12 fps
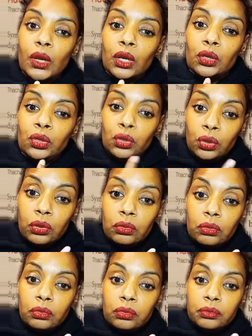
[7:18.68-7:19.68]

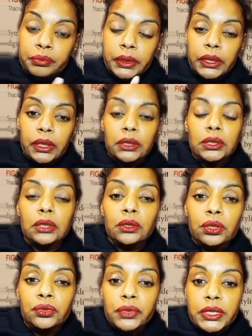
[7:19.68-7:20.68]
you begin to
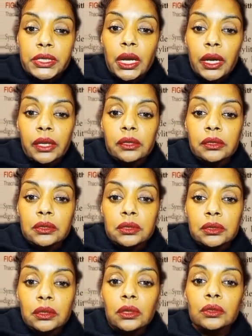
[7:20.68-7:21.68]
look for signs.
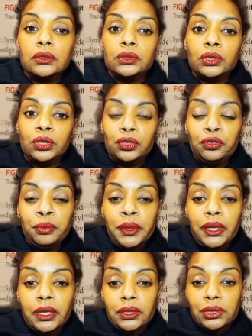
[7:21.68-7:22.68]
You
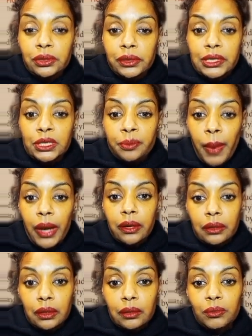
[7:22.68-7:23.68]
begin to inspect
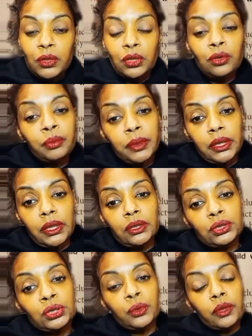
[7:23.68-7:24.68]
them. You begin
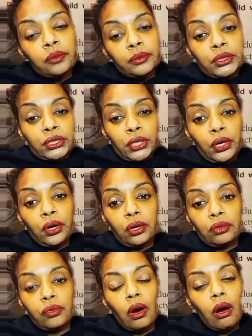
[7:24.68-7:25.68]
to observe.
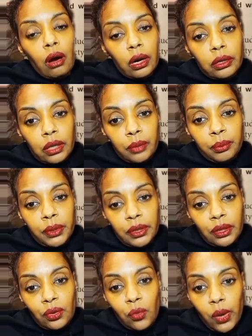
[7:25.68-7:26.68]
Are they
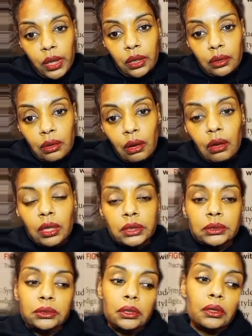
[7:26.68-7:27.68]
putting weight
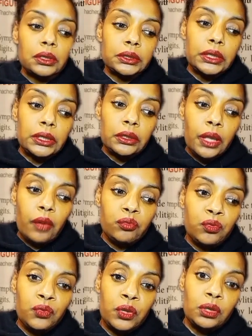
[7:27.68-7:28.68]
on their left
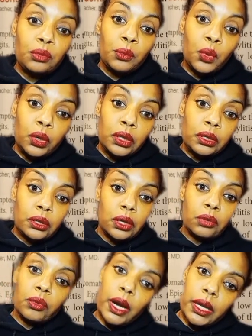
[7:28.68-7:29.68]
foot more than
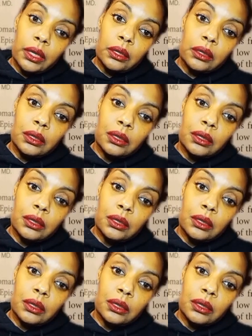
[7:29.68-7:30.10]
their right?